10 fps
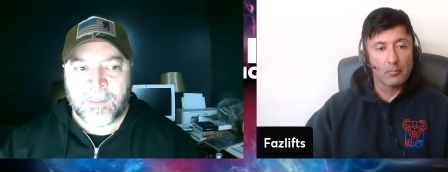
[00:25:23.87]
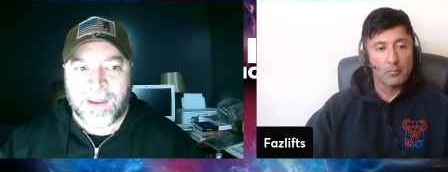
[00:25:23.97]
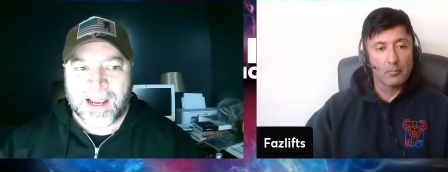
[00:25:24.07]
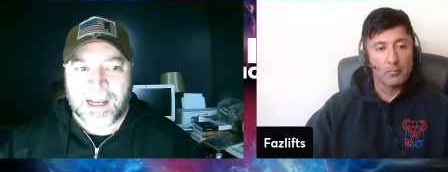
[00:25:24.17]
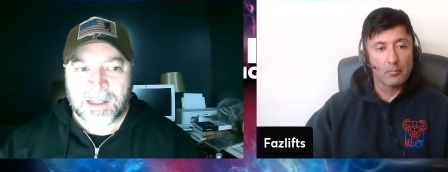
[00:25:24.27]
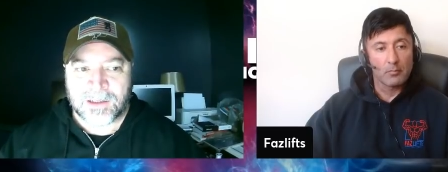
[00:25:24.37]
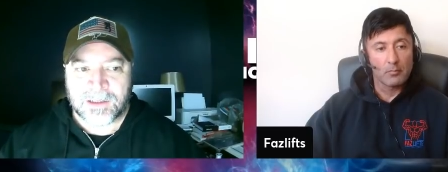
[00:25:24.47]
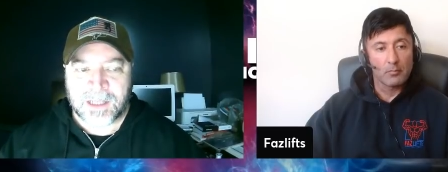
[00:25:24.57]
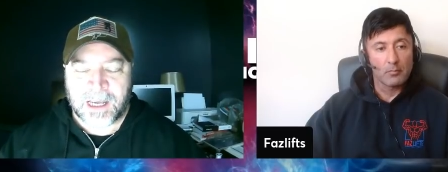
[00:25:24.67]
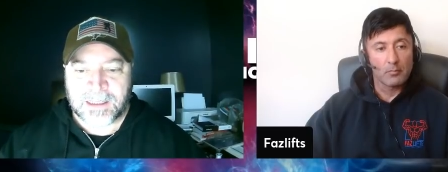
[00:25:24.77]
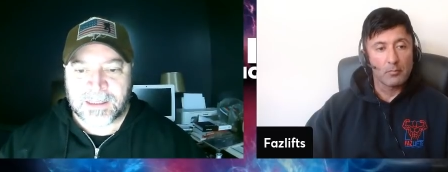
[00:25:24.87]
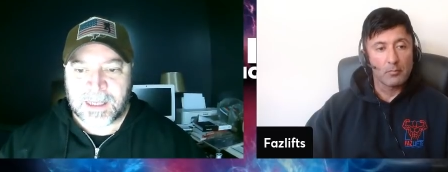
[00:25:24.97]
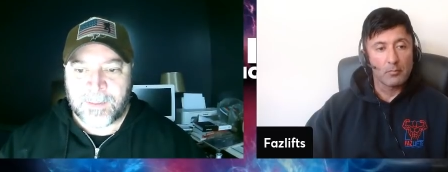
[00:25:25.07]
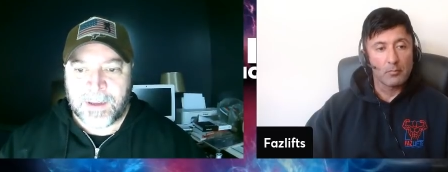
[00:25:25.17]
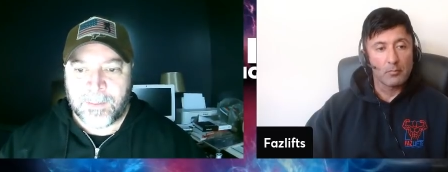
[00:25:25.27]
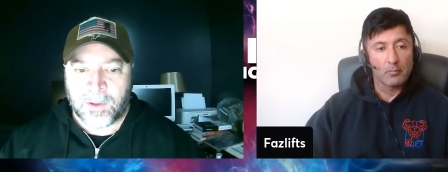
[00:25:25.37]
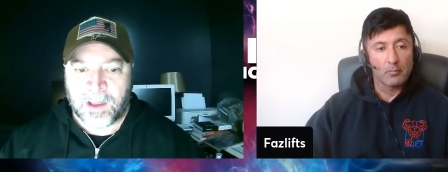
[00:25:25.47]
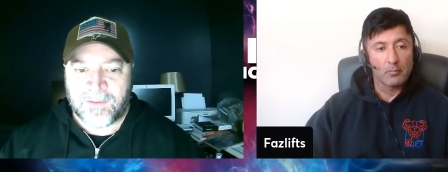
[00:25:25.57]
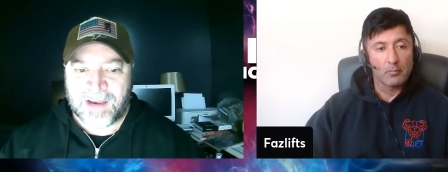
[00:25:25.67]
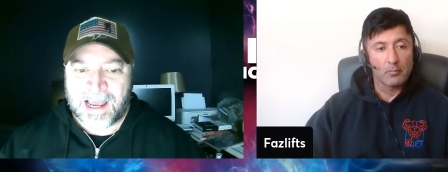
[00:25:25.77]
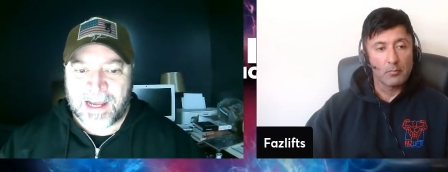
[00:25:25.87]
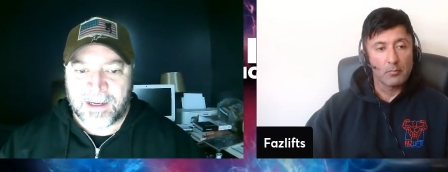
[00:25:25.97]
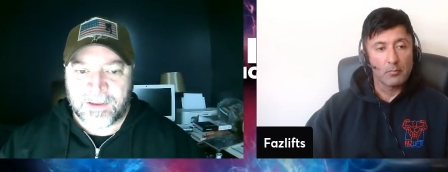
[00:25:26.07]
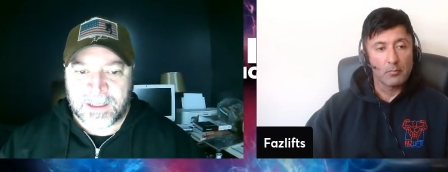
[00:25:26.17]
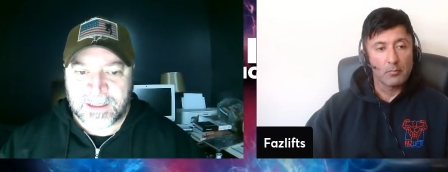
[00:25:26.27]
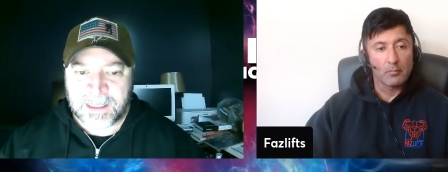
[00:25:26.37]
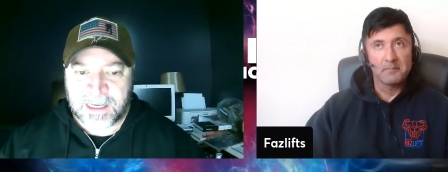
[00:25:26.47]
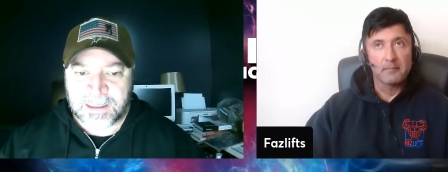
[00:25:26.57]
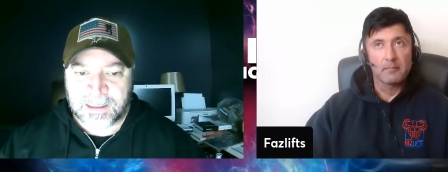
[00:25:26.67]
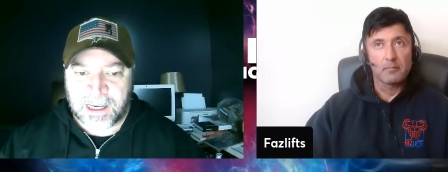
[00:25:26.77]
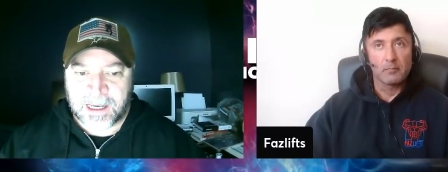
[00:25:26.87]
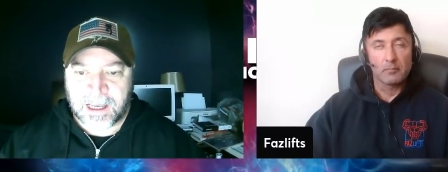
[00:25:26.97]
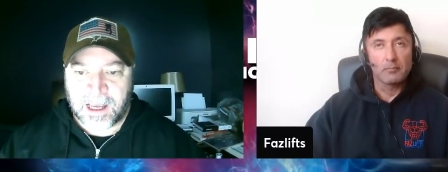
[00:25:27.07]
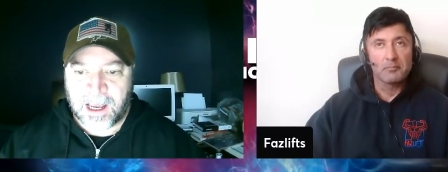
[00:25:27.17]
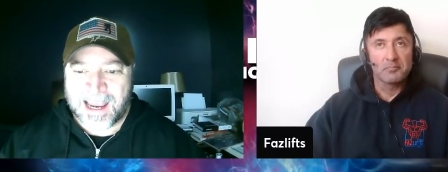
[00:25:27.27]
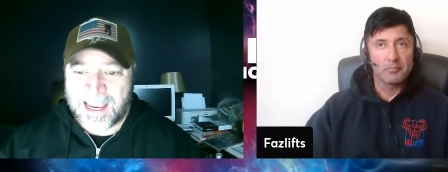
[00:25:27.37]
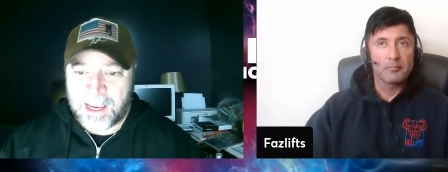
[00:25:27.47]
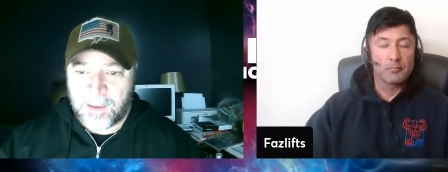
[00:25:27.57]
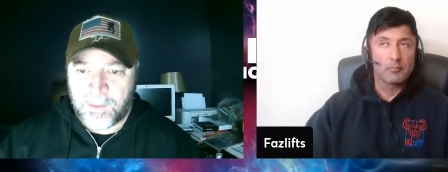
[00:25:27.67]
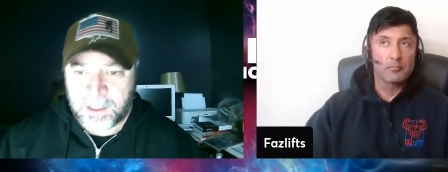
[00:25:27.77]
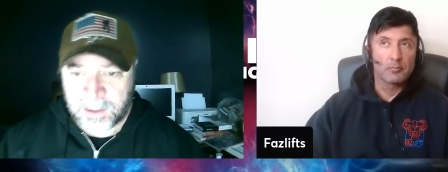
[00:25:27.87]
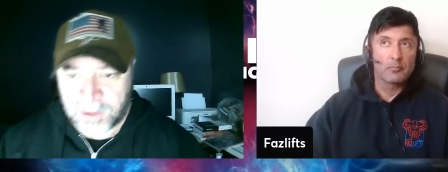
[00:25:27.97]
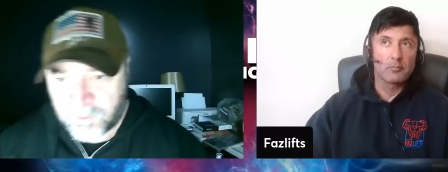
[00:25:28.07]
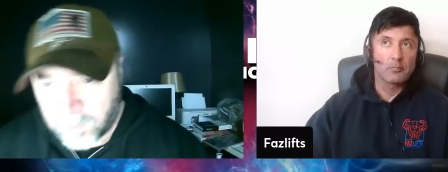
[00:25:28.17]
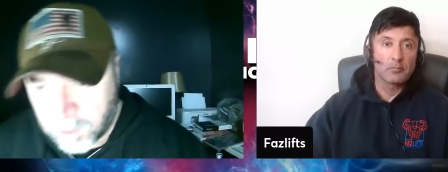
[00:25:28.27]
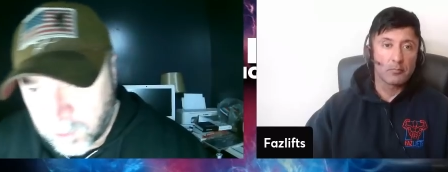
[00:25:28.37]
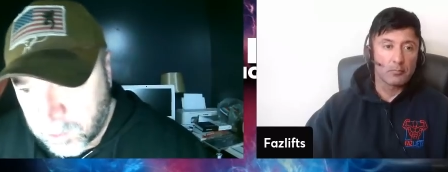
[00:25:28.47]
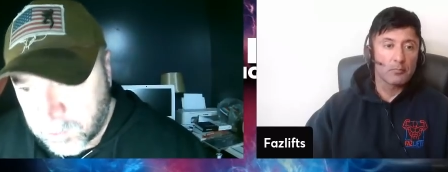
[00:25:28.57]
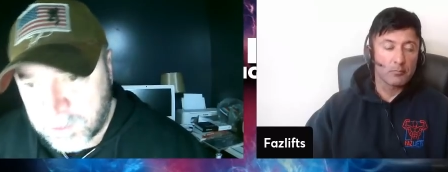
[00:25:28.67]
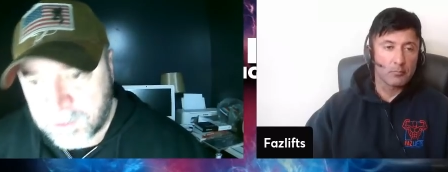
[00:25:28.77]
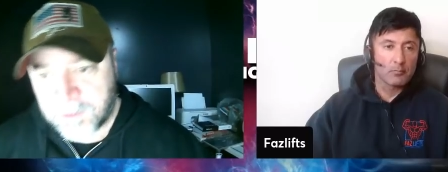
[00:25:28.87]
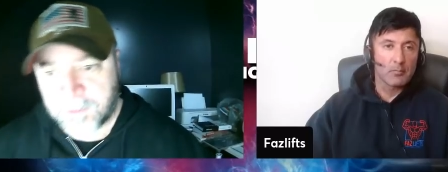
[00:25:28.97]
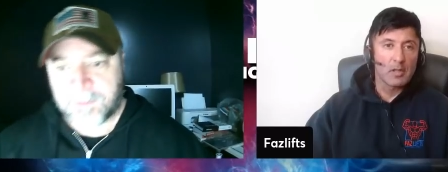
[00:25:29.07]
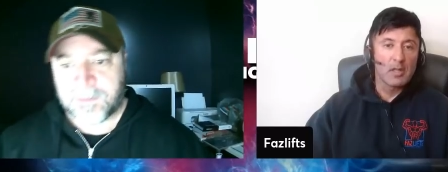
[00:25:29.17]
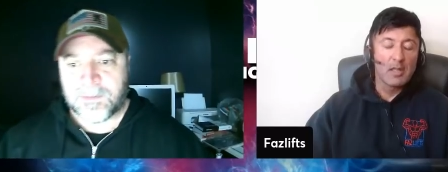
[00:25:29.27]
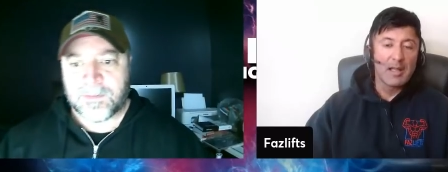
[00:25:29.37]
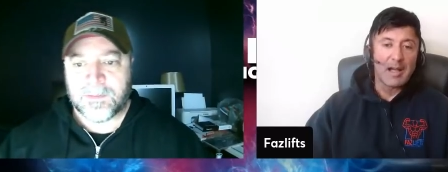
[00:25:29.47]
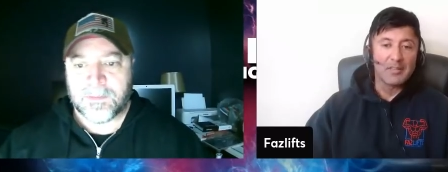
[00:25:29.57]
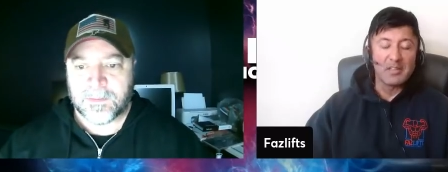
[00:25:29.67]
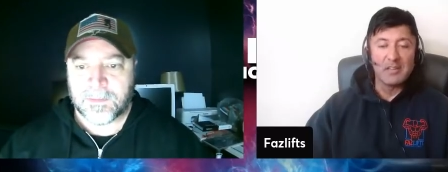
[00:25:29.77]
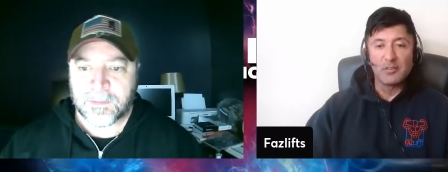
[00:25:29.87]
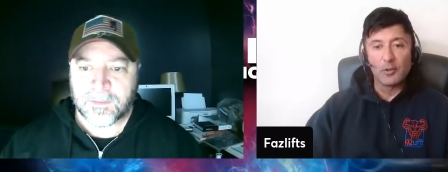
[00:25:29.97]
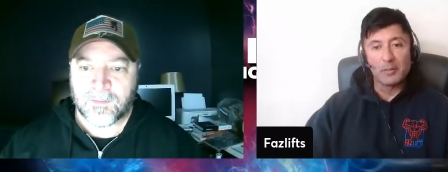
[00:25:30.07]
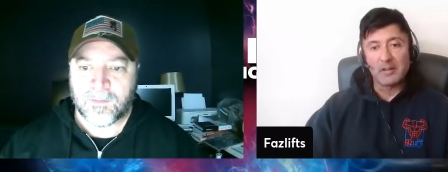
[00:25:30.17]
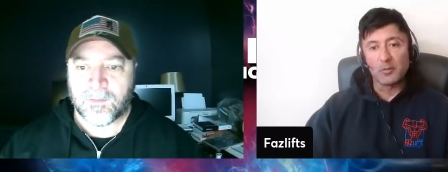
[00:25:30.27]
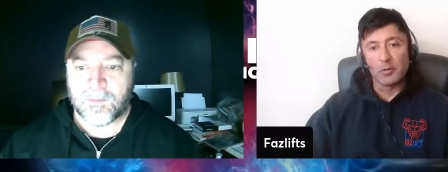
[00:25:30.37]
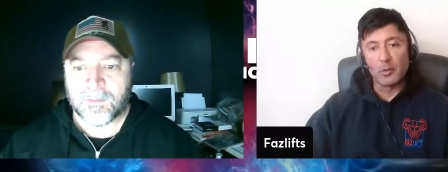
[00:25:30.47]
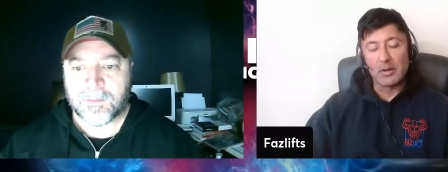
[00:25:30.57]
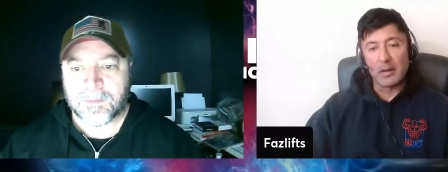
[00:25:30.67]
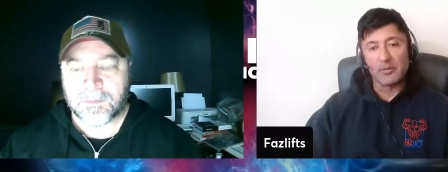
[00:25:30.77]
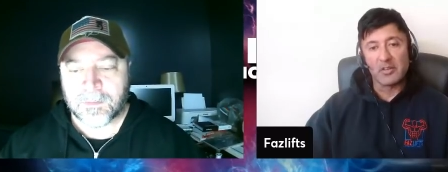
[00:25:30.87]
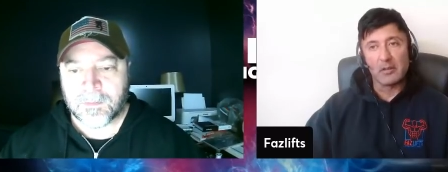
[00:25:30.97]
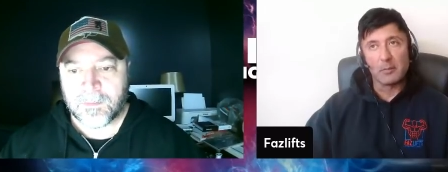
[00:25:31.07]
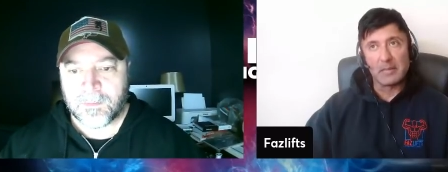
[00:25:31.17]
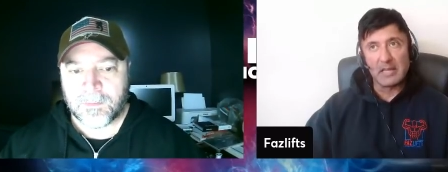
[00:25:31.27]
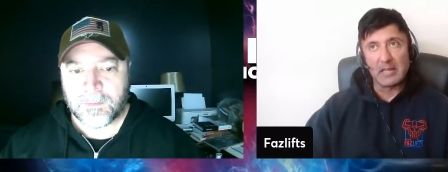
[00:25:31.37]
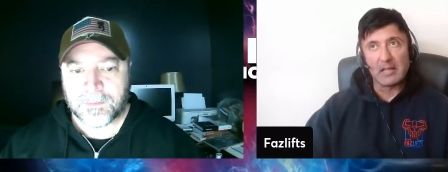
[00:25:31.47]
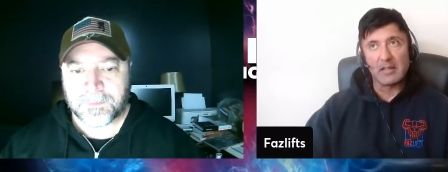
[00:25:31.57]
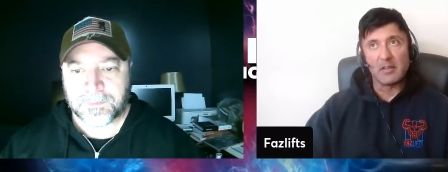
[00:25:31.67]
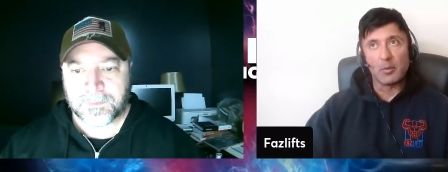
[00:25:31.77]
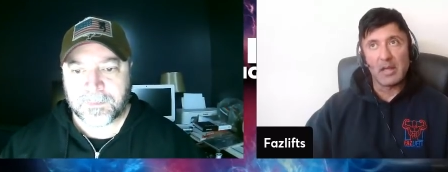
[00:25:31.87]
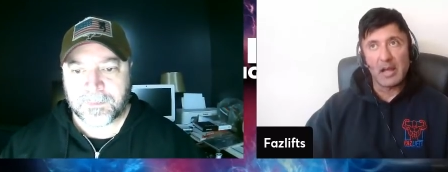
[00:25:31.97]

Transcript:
Speaker 1: big exercises that people love to add in these days, like a hip hinge for glutes?
Speaker 2: I think this goes back to what you and I were saying at the beginning. I think we